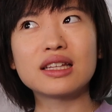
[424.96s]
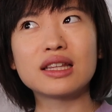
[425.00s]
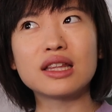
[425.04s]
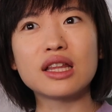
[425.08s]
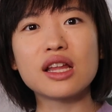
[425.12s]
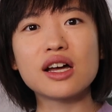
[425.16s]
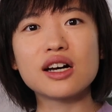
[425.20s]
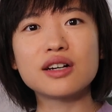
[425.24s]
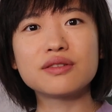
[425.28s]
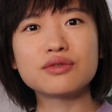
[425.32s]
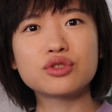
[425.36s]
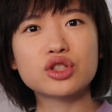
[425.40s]

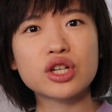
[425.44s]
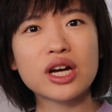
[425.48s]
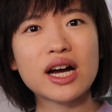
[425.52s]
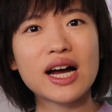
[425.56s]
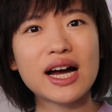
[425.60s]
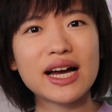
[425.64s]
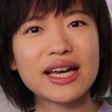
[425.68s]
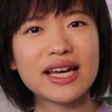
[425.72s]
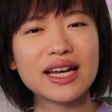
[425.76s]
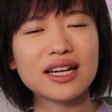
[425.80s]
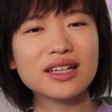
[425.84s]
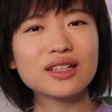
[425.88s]
love
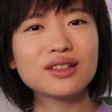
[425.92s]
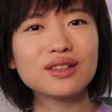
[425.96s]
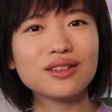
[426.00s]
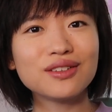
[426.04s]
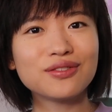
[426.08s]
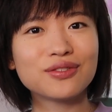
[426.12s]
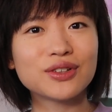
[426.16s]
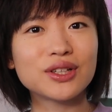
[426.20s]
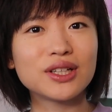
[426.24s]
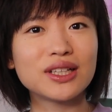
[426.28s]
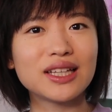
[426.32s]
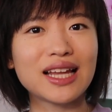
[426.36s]
triangle,
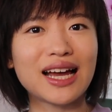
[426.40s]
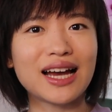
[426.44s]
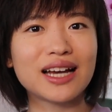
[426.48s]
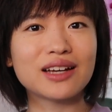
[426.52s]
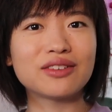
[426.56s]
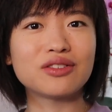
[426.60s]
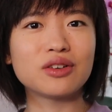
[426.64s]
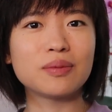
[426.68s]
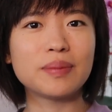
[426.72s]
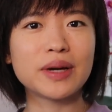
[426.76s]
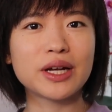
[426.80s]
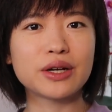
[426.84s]
for lack
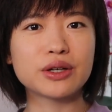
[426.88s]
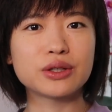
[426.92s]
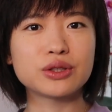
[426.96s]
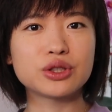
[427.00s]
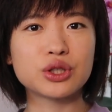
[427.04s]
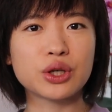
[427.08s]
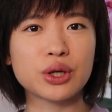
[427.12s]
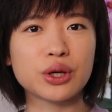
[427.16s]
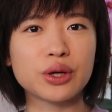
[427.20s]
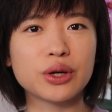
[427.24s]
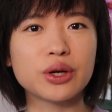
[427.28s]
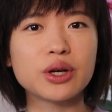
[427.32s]
of a better
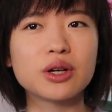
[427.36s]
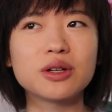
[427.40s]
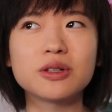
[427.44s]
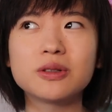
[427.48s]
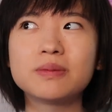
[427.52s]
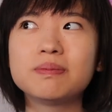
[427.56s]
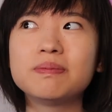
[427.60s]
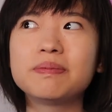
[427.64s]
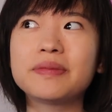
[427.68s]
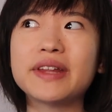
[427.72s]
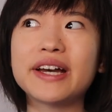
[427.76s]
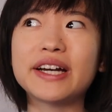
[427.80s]

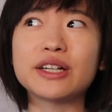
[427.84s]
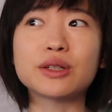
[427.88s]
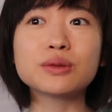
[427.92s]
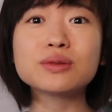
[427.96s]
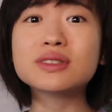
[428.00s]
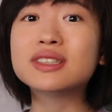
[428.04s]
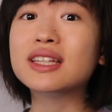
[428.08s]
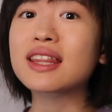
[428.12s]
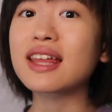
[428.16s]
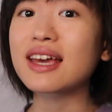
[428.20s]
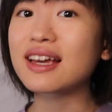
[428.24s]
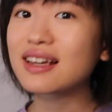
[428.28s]
term. I
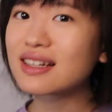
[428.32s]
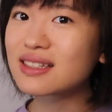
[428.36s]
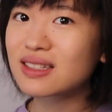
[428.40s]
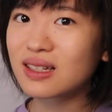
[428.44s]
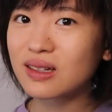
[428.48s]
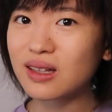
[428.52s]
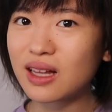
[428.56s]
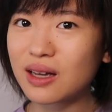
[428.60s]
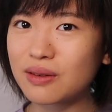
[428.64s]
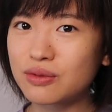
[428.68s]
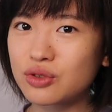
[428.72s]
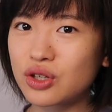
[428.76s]
don't think it's a
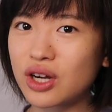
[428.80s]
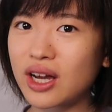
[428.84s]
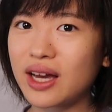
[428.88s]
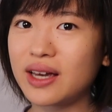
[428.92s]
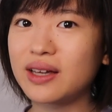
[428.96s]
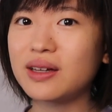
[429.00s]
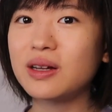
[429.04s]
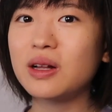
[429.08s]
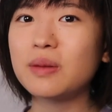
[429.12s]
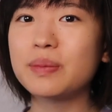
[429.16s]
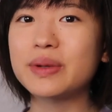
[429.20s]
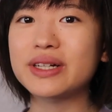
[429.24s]
love
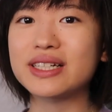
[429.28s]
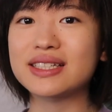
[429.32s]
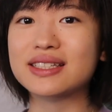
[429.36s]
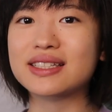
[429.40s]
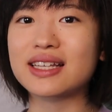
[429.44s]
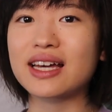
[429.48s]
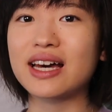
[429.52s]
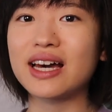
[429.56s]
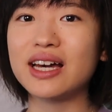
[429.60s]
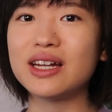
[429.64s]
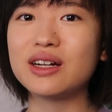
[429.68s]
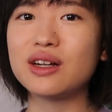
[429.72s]
triangle, but it's
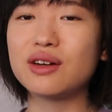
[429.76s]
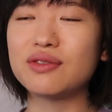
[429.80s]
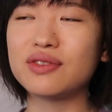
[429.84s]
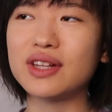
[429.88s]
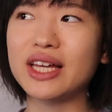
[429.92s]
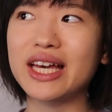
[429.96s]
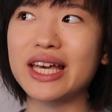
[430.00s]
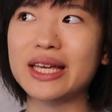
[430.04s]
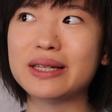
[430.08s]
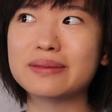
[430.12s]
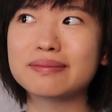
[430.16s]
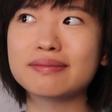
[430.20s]
kind of
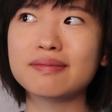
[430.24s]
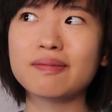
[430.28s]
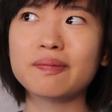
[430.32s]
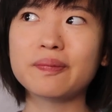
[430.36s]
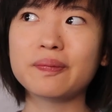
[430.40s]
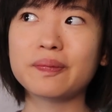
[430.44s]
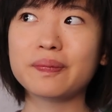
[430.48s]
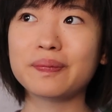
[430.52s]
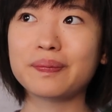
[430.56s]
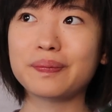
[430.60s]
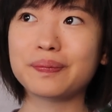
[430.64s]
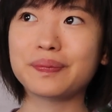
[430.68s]
like
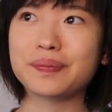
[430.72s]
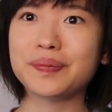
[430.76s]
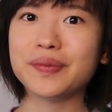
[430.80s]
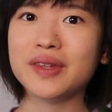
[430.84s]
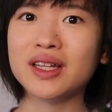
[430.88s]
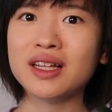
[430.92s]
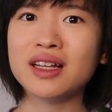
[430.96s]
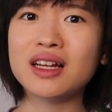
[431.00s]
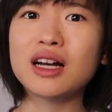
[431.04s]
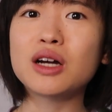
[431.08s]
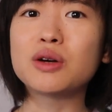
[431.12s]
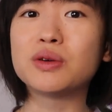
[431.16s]

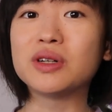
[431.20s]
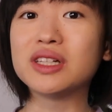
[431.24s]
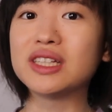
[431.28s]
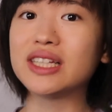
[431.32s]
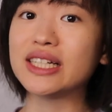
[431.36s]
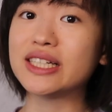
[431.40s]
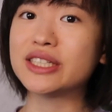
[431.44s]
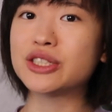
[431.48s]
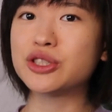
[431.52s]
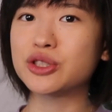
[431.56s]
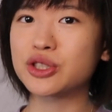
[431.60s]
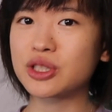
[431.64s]
a
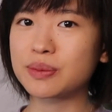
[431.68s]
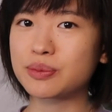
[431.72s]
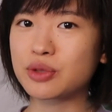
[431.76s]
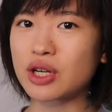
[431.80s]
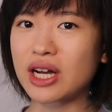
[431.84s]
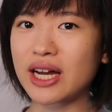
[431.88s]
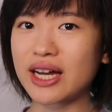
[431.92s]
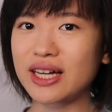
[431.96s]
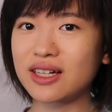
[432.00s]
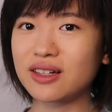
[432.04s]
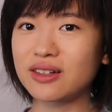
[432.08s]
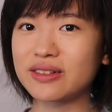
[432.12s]
relationship
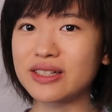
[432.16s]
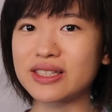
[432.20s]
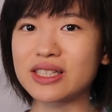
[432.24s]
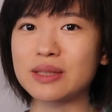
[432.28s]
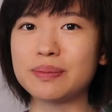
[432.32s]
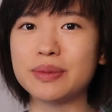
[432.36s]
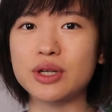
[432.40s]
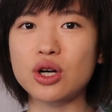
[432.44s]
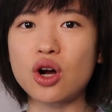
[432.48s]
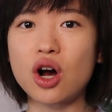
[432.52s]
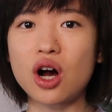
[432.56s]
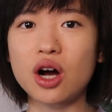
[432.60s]
triangle that's a
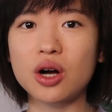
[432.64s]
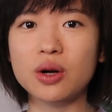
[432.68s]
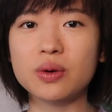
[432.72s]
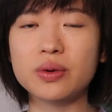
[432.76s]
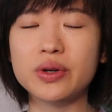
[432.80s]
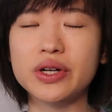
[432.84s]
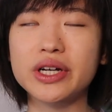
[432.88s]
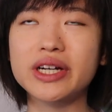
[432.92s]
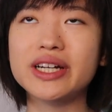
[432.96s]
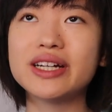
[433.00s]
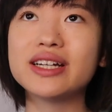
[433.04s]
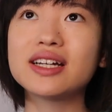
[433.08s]
bit
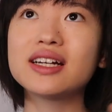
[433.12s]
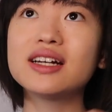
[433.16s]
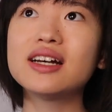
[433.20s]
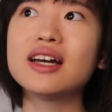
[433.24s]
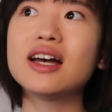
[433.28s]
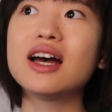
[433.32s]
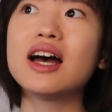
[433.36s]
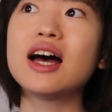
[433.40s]
awkward.